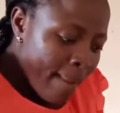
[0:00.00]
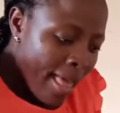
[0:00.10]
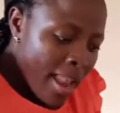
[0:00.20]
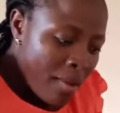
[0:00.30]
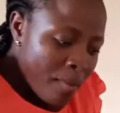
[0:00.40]

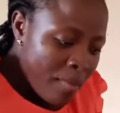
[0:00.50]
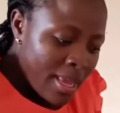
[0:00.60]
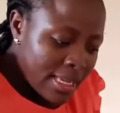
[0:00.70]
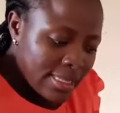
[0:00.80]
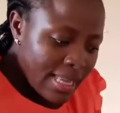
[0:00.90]
I'll
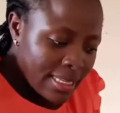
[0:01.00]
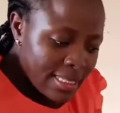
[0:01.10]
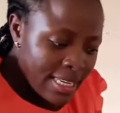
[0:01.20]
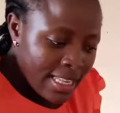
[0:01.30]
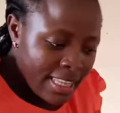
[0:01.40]
mix
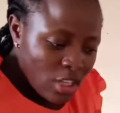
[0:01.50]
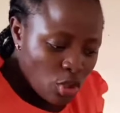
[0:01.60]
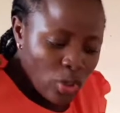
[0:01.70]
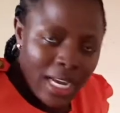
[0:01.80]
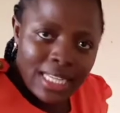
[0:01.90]
until the
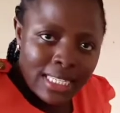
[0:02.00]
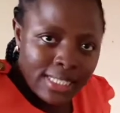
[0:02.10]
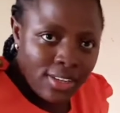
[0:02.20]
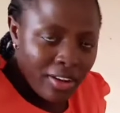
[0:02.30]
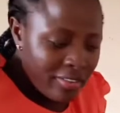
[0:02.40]
sugar
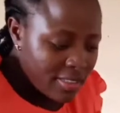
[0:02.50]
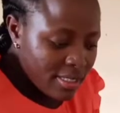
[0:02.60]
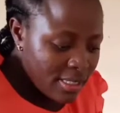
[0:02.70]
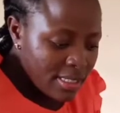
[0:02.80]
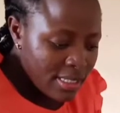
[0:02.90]
dissolves
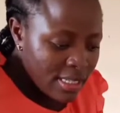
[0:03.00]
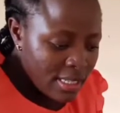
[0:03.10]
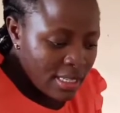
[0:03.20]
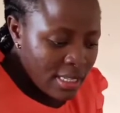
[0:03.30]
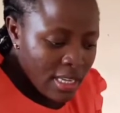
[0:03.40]

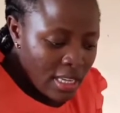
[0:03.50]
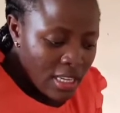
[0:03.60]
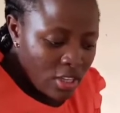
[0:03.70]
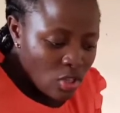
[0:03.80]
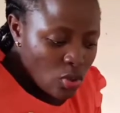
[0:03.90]

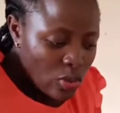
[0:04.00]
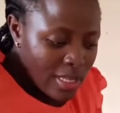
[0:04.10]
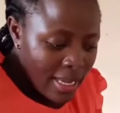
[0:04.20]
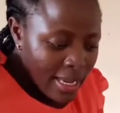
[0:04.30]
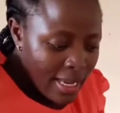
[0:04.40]
into
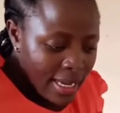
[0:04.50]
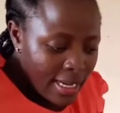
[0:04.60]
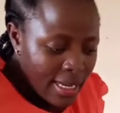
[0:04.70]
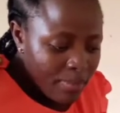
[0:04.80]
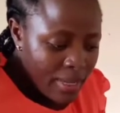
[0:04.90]
the
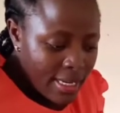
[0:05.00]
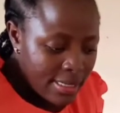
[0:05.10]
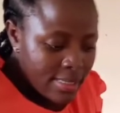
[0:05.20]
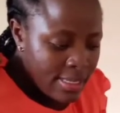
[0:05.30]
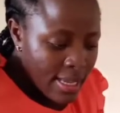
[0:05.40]
egg
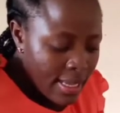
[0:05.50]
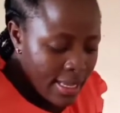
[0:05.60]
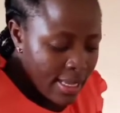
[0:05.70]
mixture.